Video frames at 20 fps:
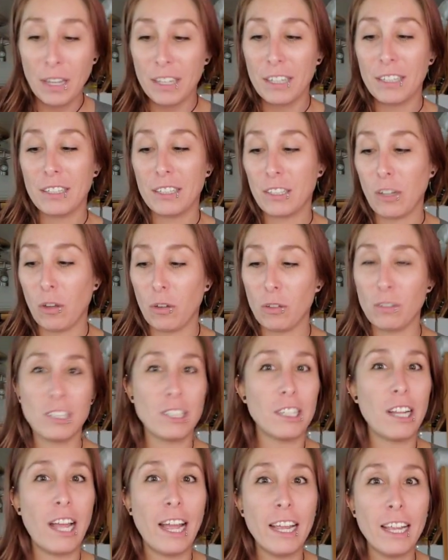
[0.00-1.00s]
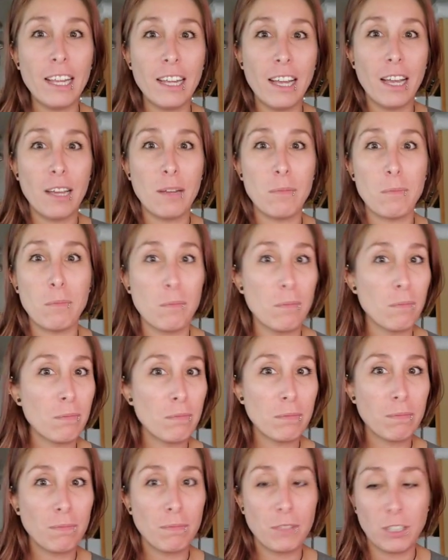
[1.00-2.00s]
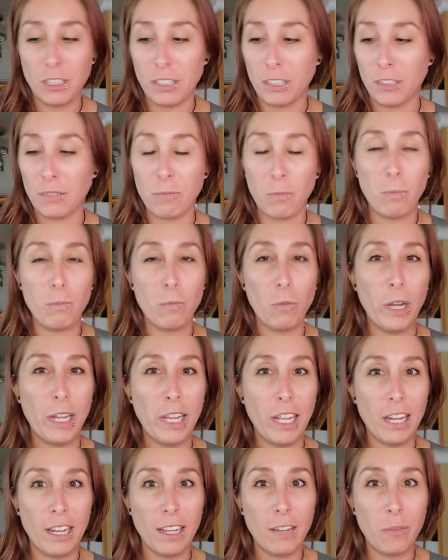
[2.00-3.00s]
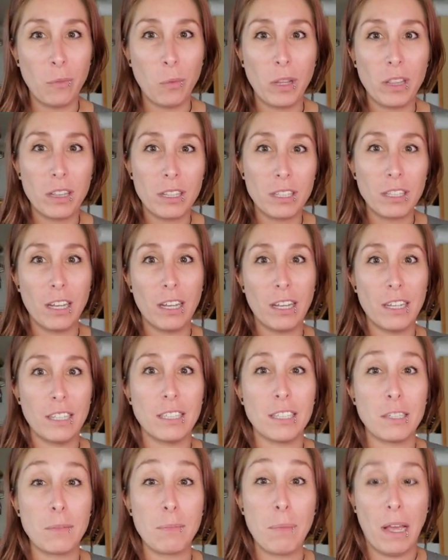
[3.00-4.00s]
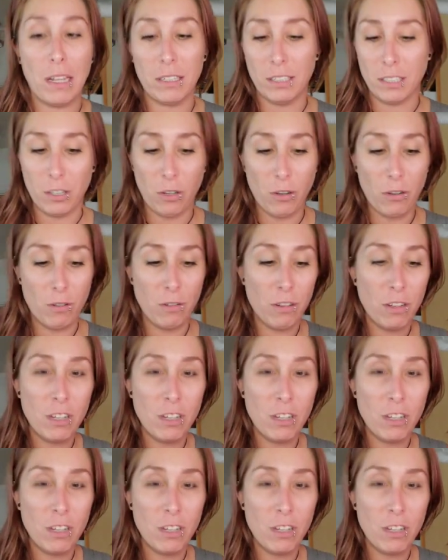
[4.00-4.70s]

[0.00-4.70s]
So tonight I'm just winging it with some pesto.